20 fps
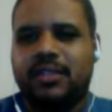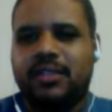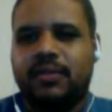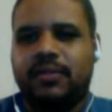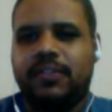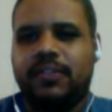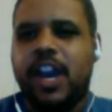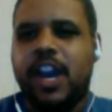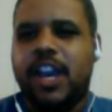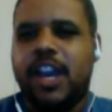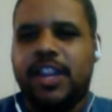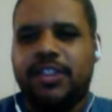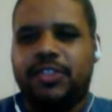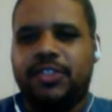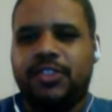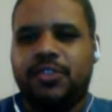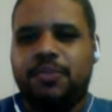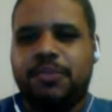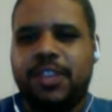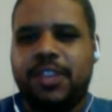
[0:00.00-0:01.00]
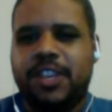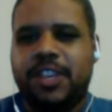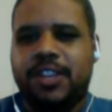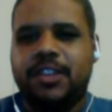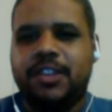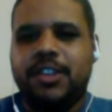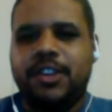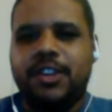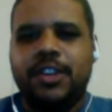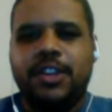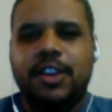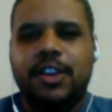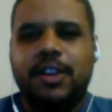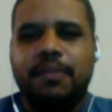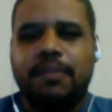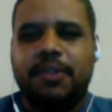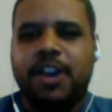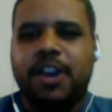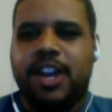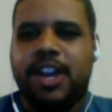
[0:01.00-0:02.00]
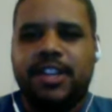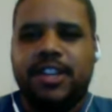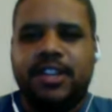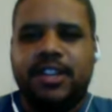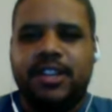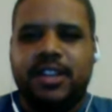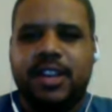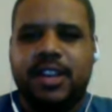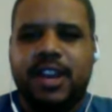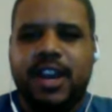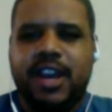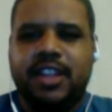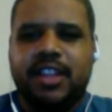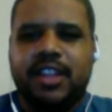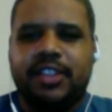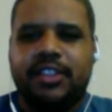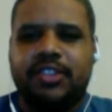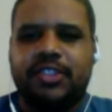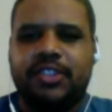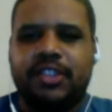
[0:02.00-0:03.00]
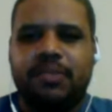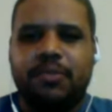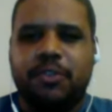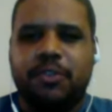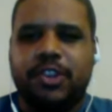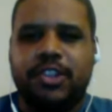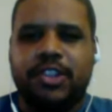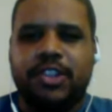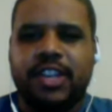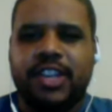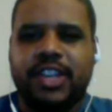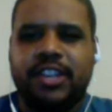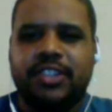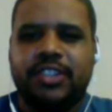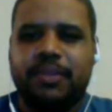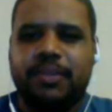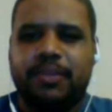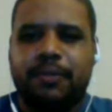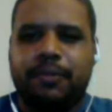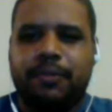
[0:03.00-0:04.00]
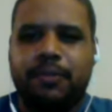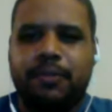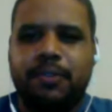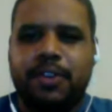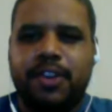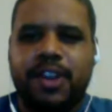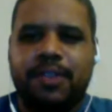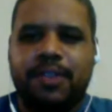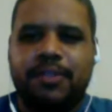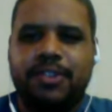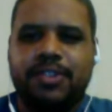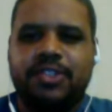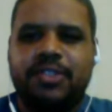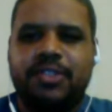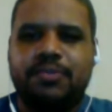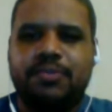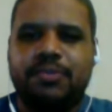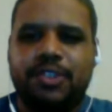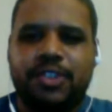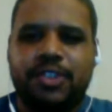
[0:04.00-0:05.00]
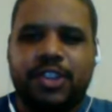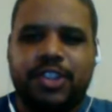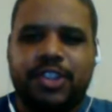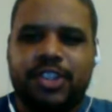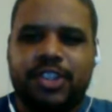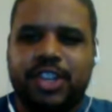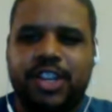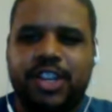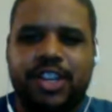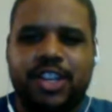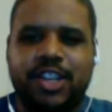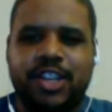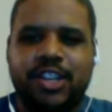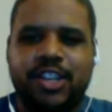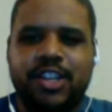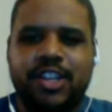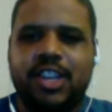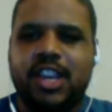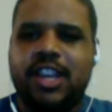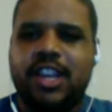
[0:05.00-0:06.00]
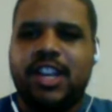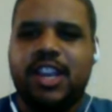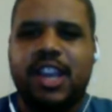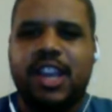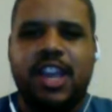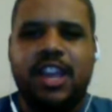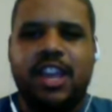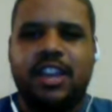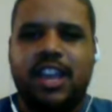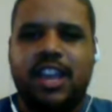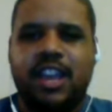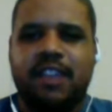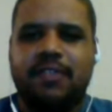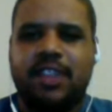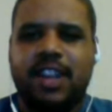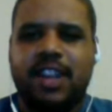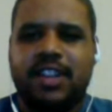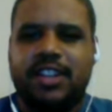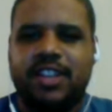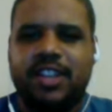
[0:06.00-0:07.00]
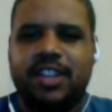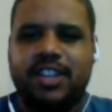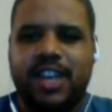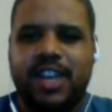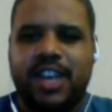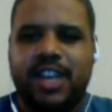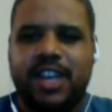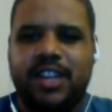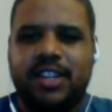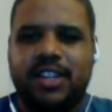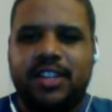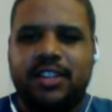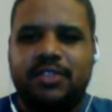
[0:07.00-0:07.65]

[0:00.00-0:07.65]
Fine, so be it. But I like to see more, like I said before, I want to see more clutch hitting, and they have not done that.